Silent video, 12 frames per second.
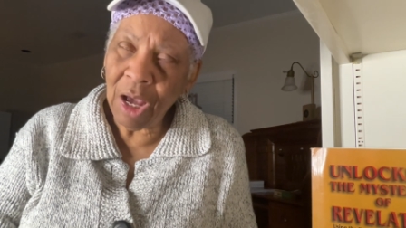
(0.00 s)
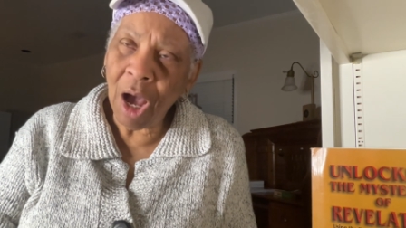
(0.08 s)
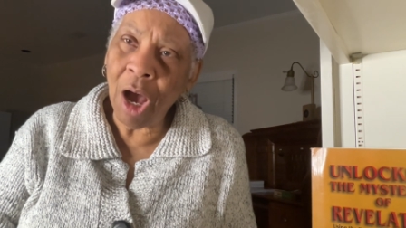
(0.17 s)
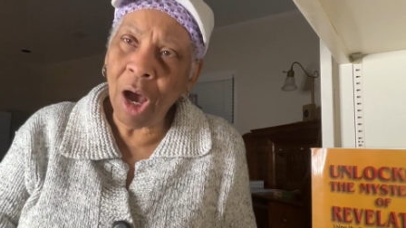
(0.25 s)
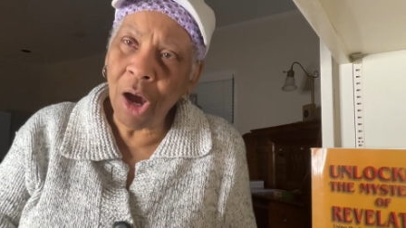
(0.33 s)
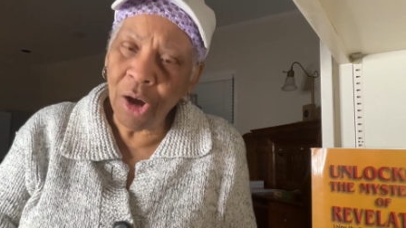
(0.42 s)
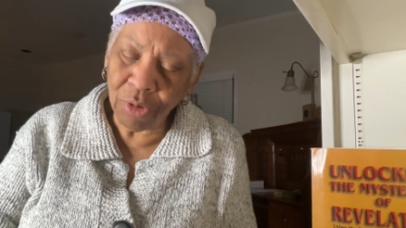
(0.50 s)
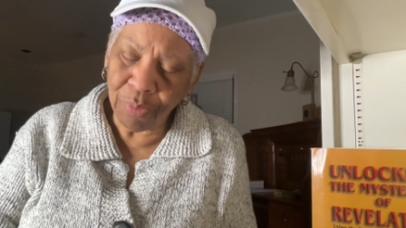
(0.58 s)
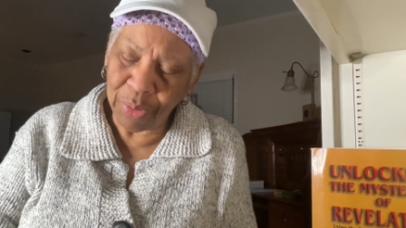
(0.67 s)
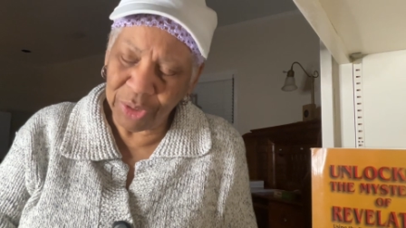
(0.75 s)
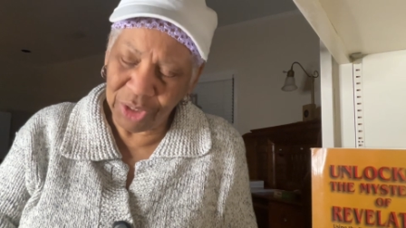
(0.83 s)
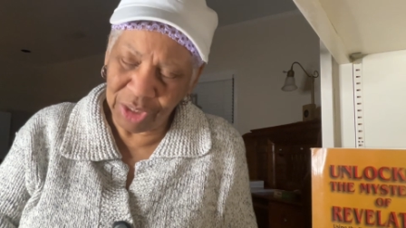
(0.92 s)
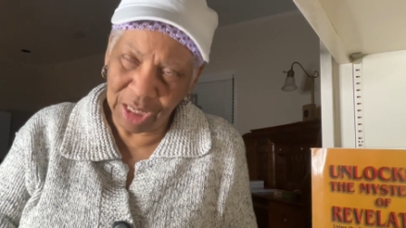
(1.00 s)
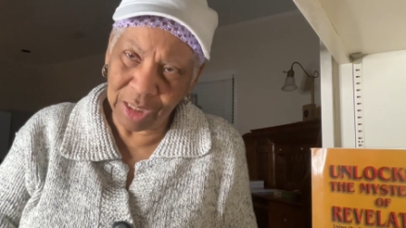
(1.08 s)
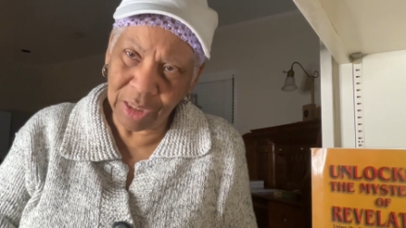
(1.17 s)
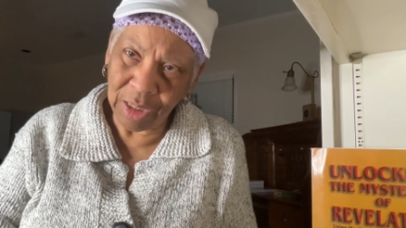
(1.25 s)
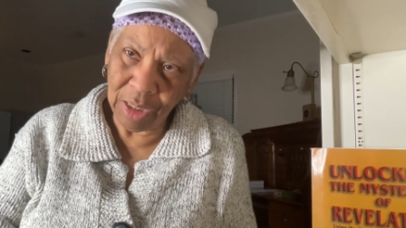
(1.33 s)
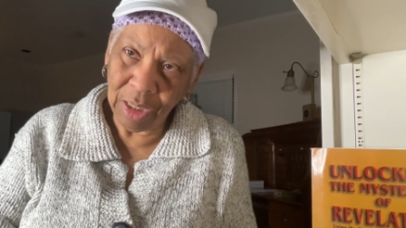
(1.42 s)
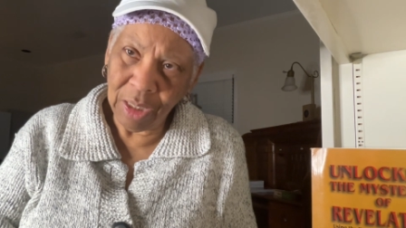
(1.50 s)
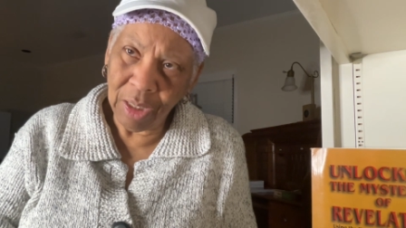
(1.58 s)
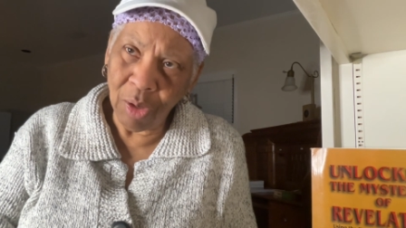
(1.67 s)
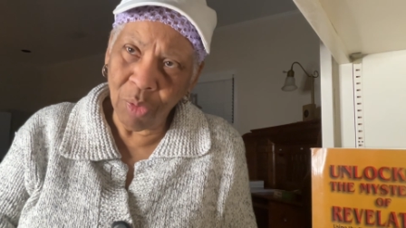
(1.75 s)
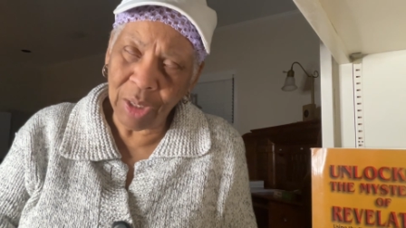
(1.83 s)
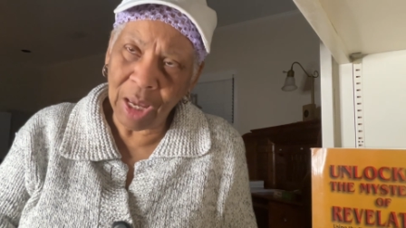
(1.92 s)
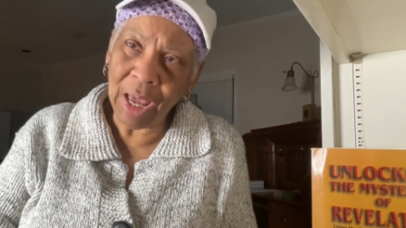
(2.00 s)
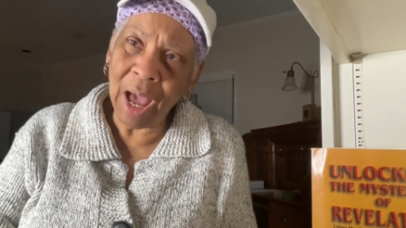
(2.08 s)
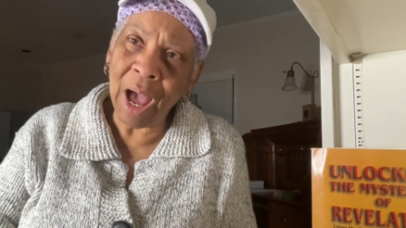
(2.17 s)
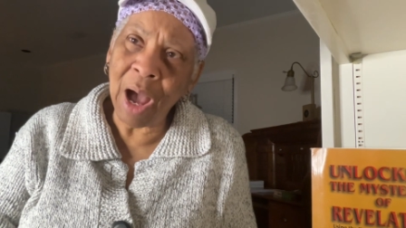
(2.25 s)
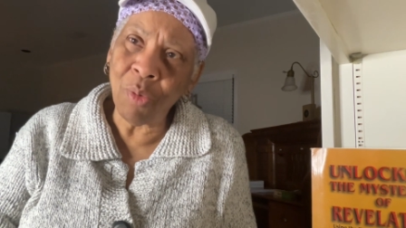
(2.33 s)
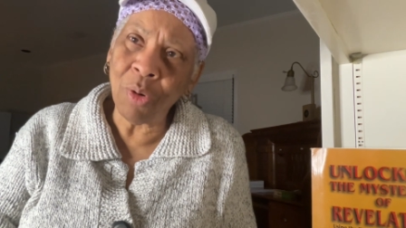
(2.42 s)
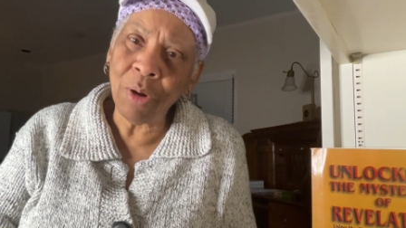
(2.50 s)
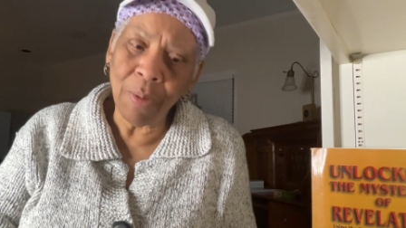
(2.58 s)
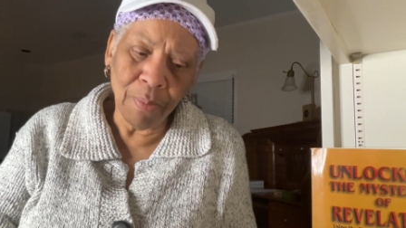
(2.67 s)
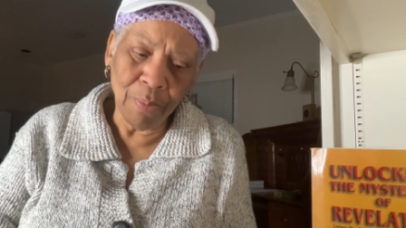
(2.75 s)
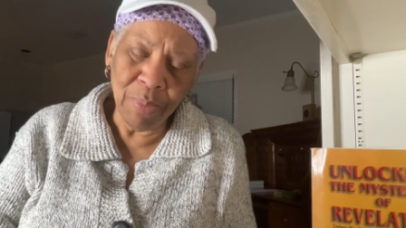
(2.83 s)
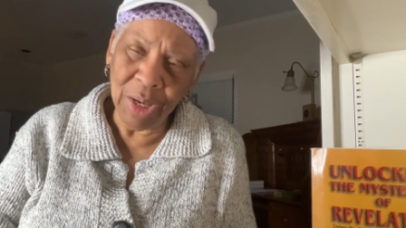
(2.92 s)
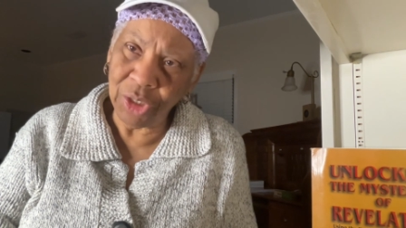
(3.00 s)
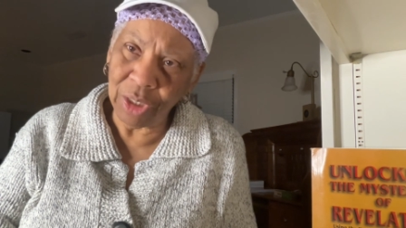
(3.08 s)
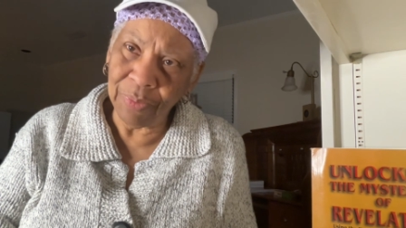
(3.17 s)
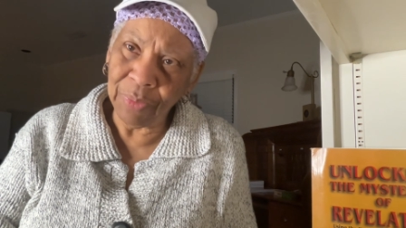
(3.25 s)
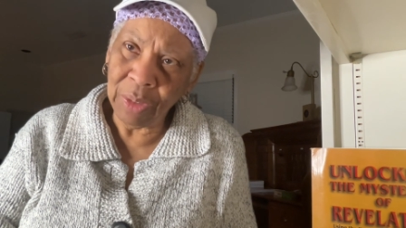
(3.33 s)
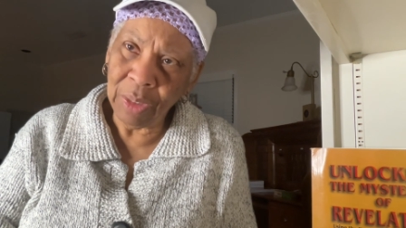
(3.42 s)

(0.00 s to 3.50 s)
a hundred percent. Okay, our mission.